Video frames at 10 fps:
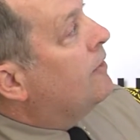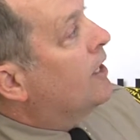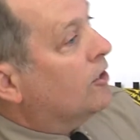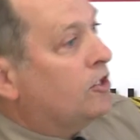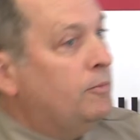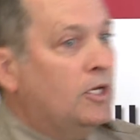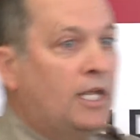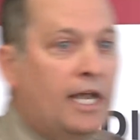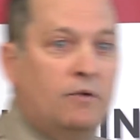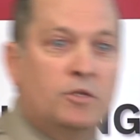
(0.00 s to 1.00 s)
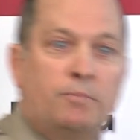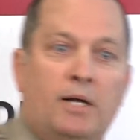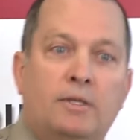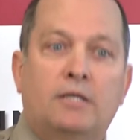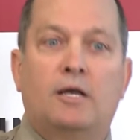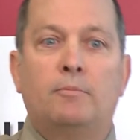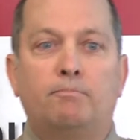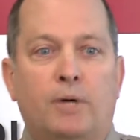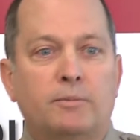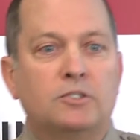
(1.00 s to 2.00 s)
they're communicating with the public,
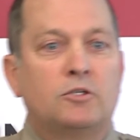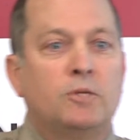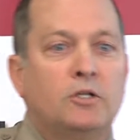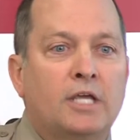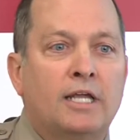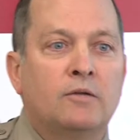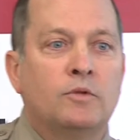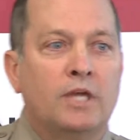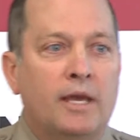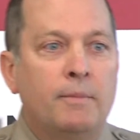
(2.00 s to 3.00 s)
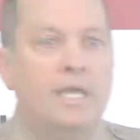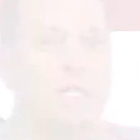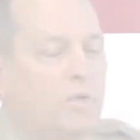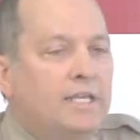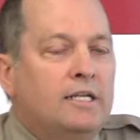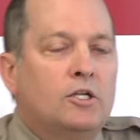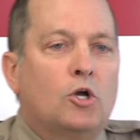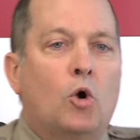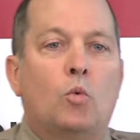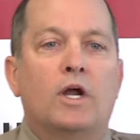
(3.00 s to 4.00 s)
public's communicating with them. We need to
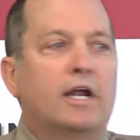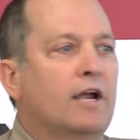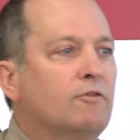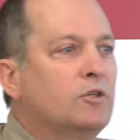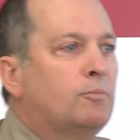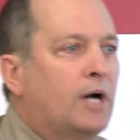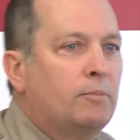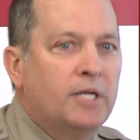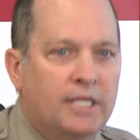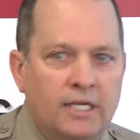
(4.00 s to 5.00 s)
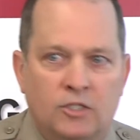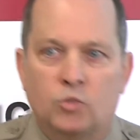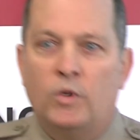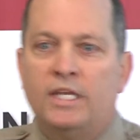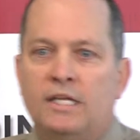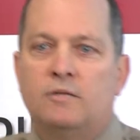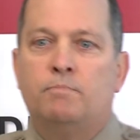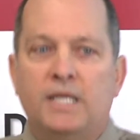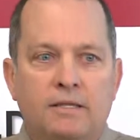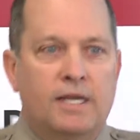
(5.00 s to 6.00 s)
go wherever the public is. We need to
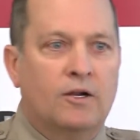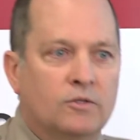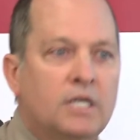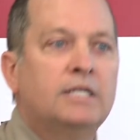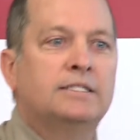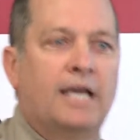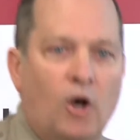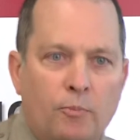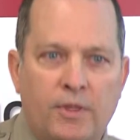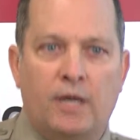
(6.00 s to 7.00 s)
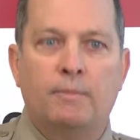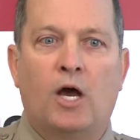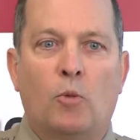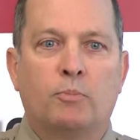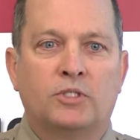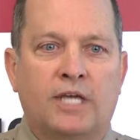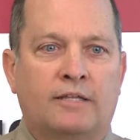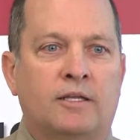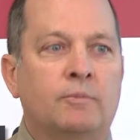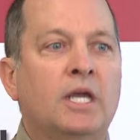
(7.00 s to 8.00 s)
be there to help them, help
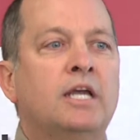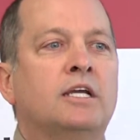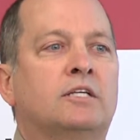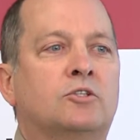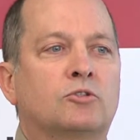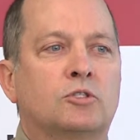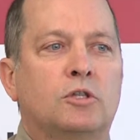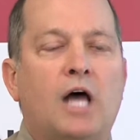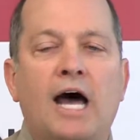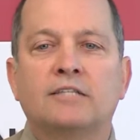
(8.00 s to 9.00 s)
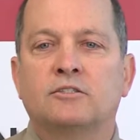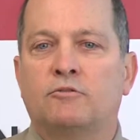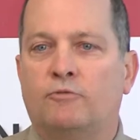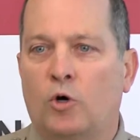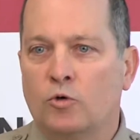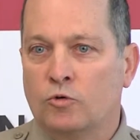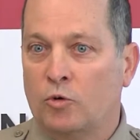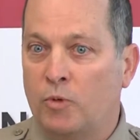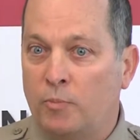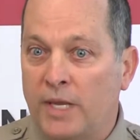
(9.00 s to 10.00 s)
protect them, because there's lots of
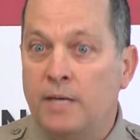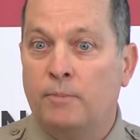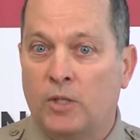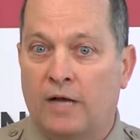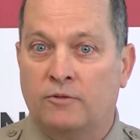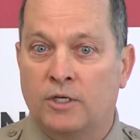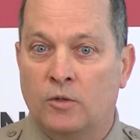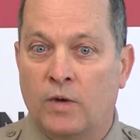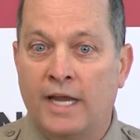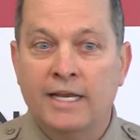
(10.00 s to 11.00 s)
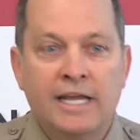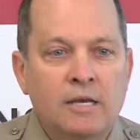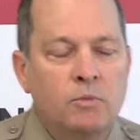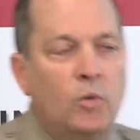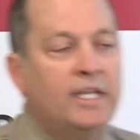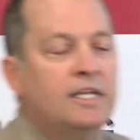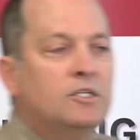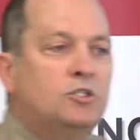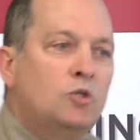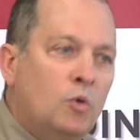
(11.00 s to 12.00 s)
vulnerable people out there, right? But we need
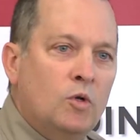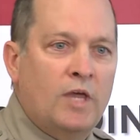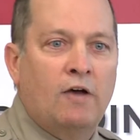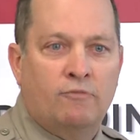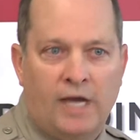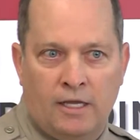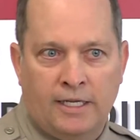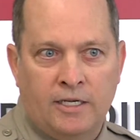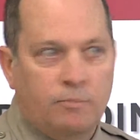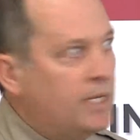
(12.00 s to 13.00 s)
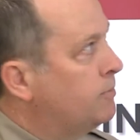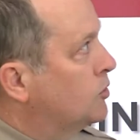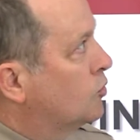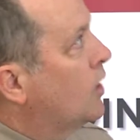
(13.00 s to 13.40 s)
to do it without violating people's